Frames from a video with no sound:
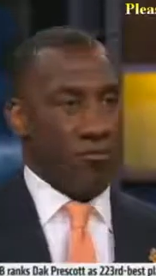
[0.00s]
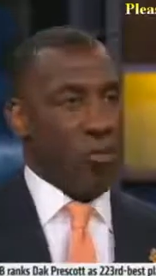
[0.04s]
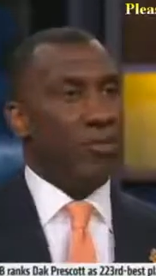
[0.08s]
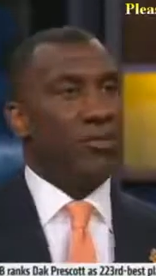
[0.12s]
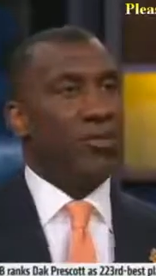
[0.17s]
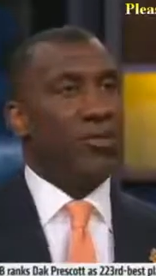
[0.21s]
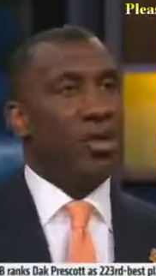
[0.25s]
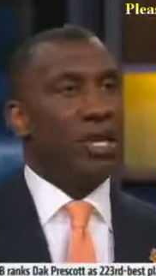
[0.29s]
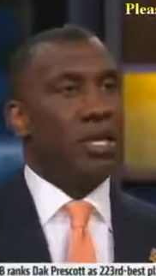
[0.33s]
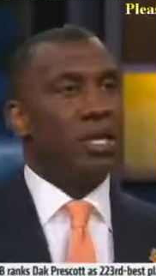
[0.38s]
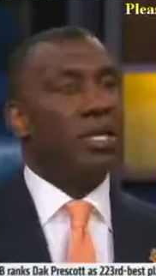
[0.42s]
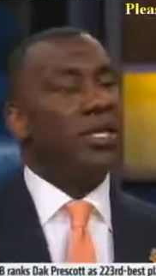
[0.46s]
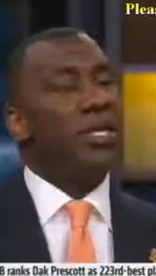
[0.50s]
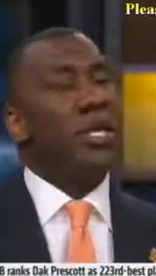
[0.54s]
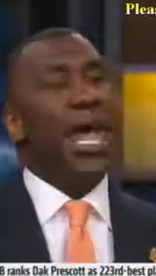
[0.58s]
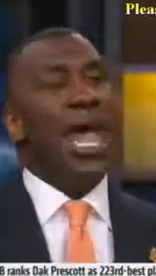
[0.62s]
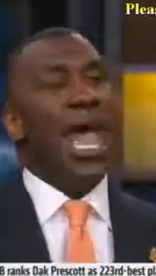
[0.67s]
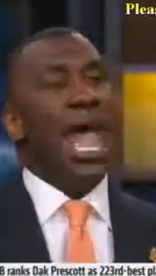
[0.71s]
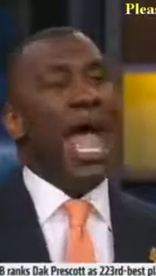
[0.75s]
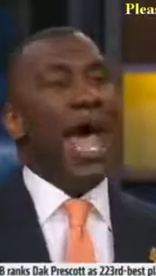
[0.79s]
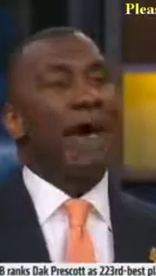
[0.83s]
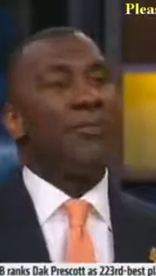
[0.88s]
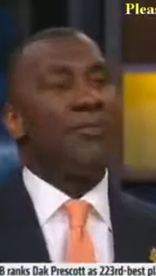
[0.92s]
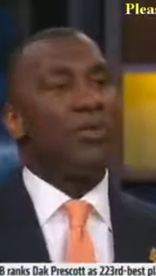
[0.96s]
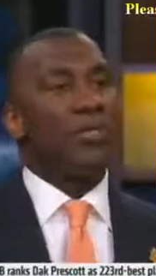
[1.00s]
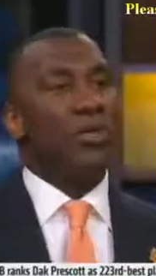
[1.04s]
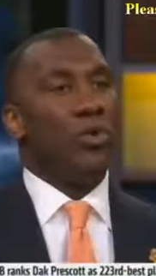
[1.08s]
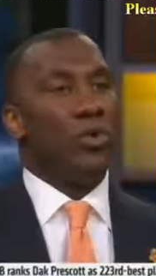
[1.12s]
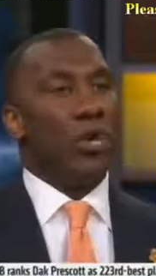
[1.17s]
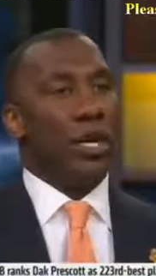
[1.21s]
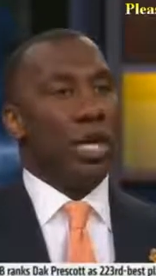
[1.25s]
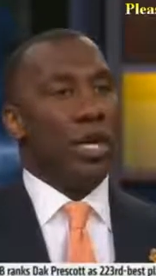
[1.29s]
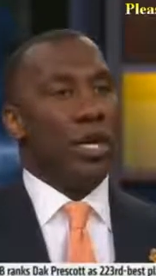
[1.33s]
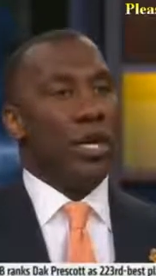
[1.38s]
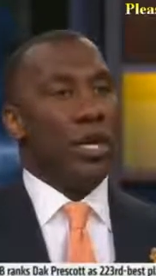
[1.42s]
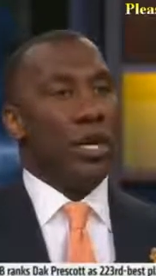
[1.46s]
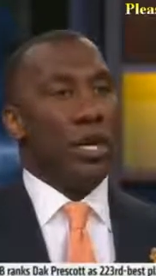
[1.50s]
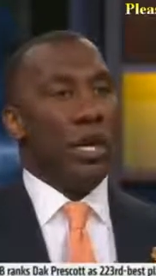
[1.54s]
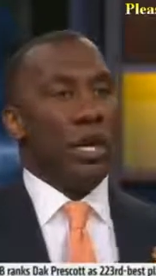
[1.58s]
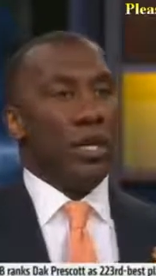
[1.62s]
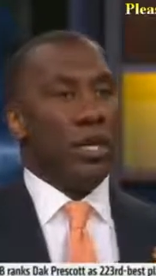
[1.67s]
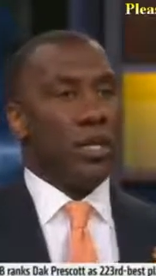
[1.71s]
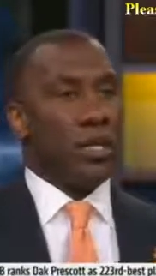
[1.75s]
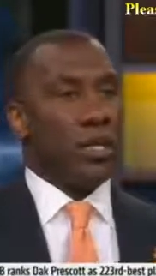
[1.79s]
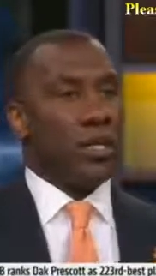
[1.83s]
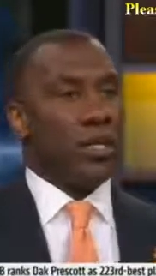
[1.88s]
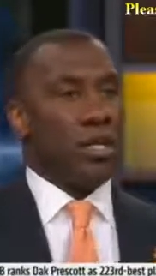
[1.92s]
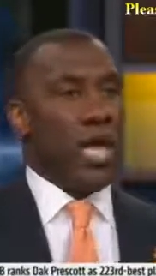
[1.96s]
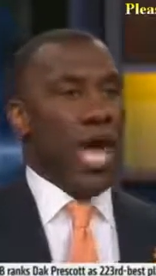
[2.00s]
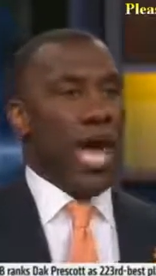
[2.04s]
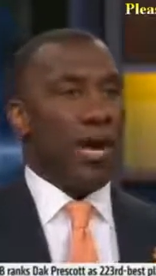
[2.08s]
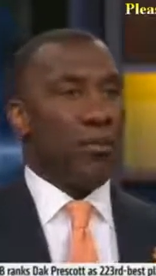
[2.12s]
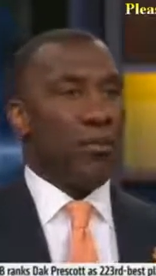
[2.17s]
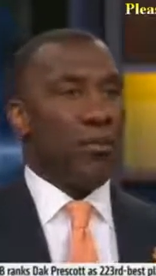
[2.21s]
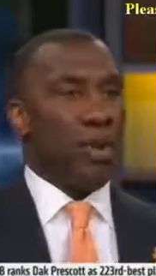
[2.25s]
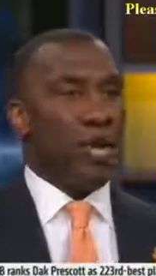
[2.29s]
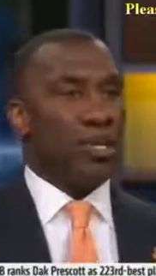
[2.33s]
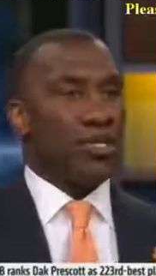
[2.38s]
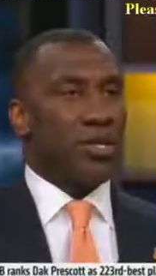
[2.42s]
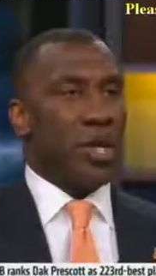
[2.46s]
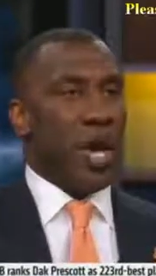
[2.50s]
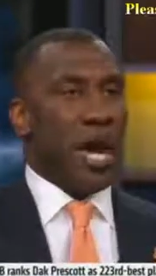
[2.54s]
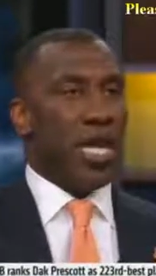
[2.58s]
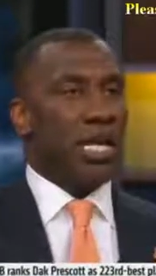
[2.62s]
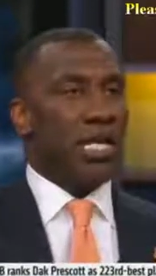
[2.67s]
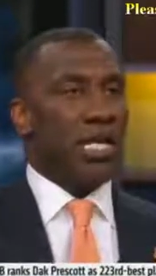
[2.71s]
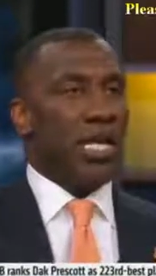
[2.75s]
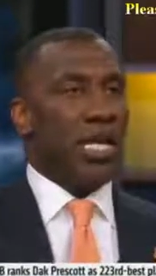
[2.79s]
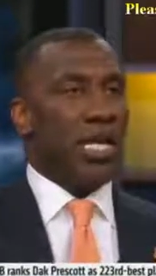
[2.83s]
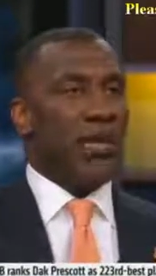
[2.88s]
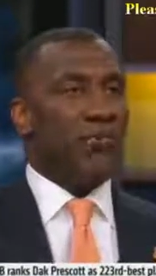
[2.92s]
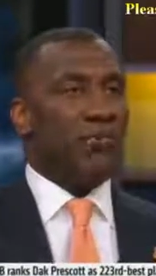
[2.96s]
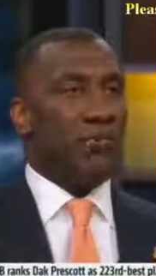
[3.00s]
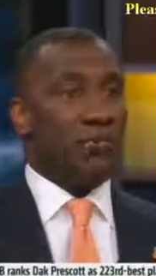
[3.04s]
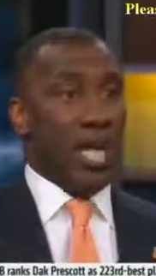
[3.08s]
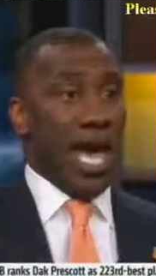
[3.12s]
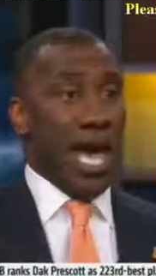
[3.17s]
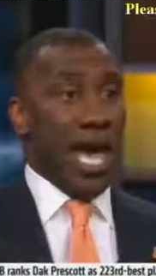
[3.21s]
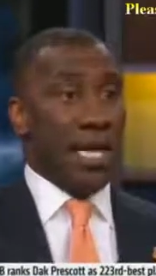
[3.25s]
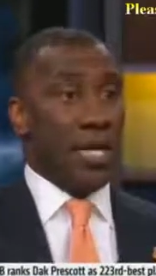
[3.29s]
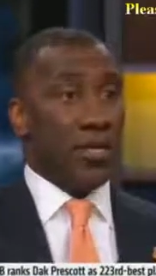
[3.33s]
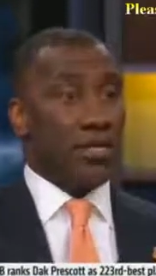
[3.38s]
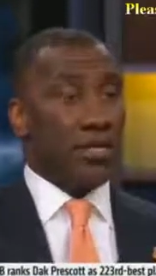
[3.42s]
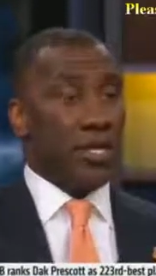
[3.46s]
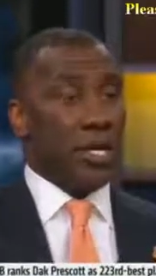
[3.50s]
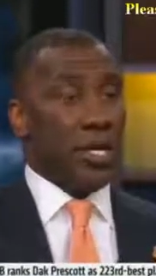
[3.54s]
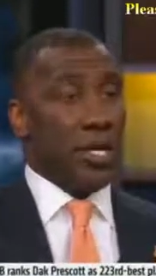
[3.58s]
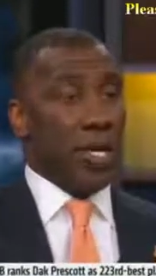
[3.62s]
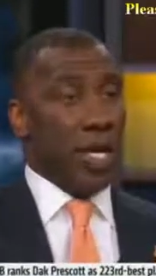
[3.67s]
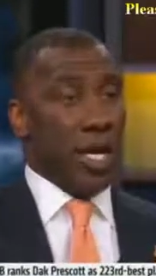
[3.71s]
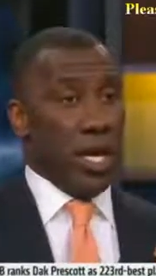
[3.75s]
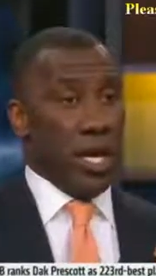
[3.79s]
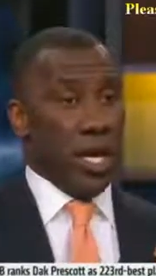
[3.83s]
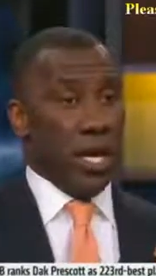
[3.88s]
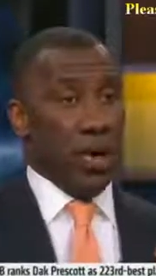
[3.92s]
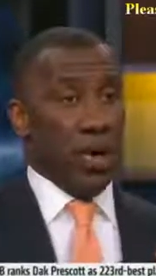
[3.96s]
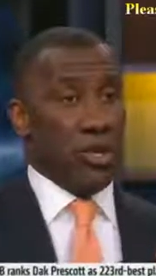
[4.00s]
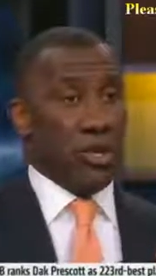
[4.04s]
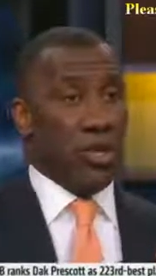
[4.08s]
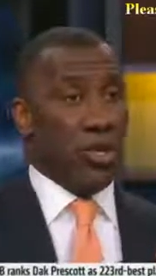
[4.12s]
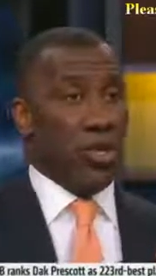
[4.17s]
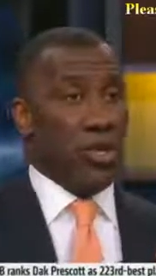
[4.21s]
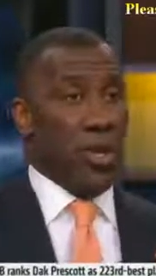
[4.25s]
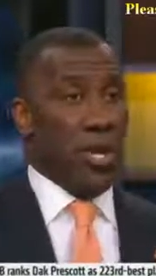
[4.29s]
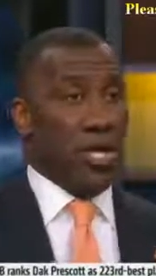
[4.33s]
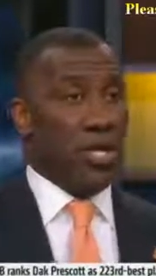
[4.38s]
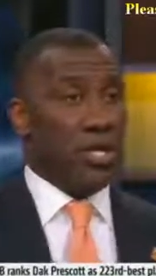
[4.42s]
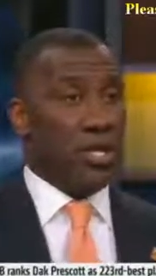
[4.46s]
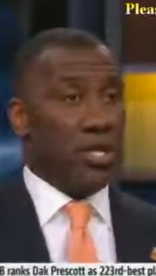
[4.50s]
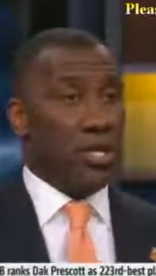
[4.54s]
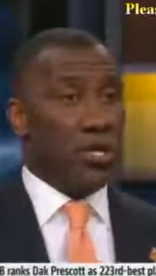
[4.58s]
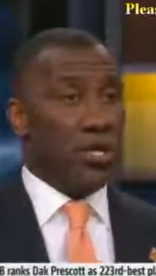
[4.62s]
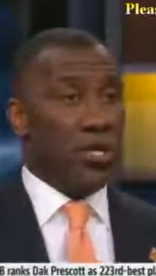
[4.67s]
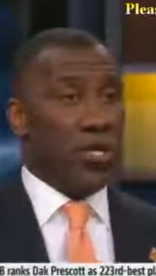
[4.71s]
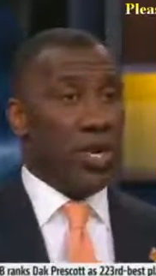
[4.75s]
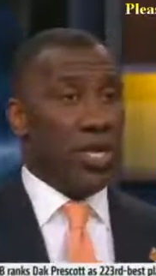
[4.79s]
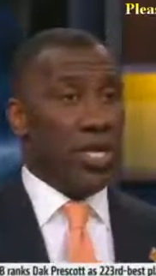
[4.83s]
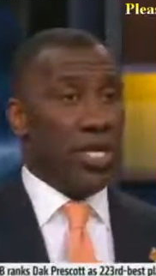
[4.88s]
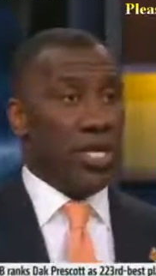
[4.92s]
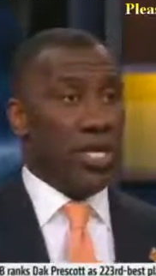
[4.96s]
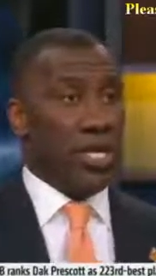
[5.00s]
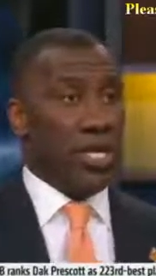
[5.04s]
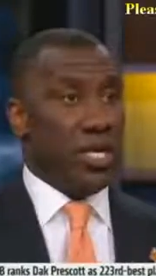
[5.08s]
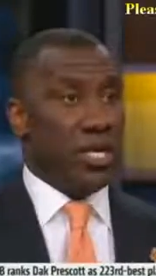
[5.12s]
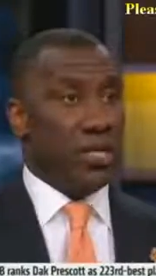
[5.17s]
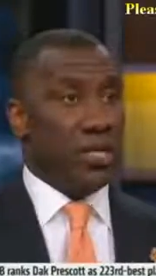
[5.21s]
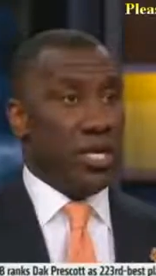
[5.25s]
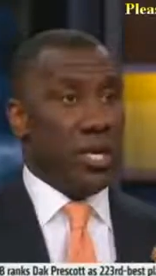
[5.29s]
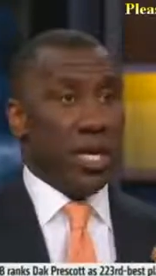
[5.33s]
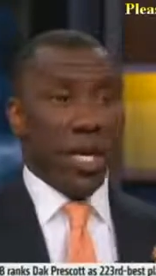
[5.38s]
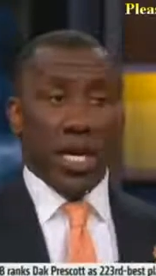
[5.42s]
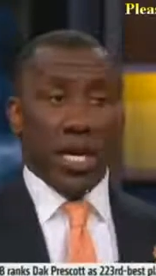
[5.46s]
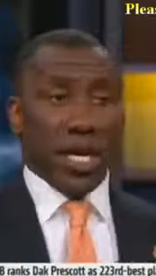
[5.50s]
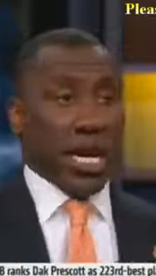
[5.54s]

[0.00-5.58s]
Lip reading: from New England? Absolutely. Could Dak Prescott leave Dallas and go to New England and do what he did?